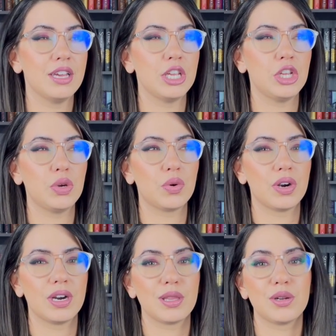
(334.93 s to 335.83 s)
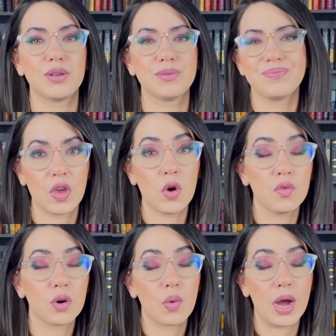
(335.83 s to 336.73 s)
you're a little
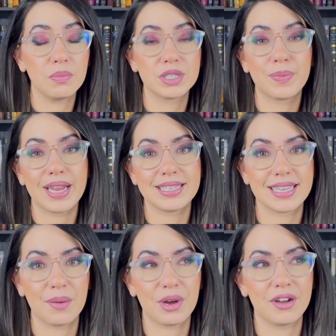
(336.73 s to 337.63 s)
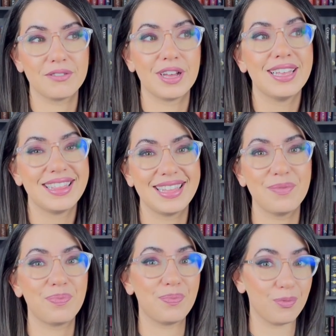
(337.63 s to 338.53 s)
overwhelmed by some of
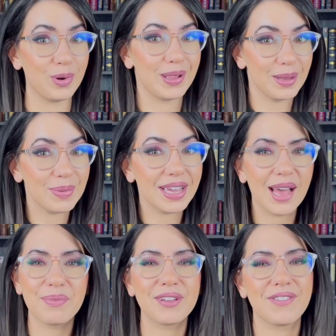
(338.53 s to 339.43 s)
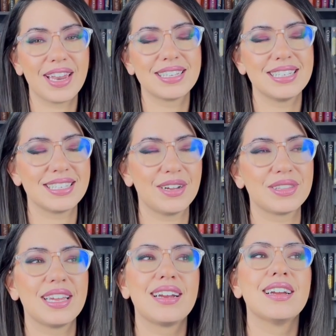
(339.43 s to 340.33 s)
the really big epic fantasies out
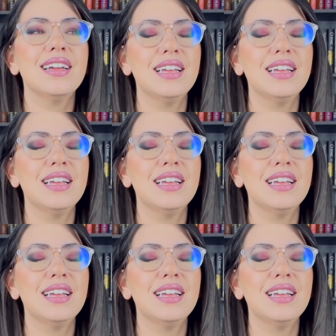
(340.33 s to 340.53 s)
there,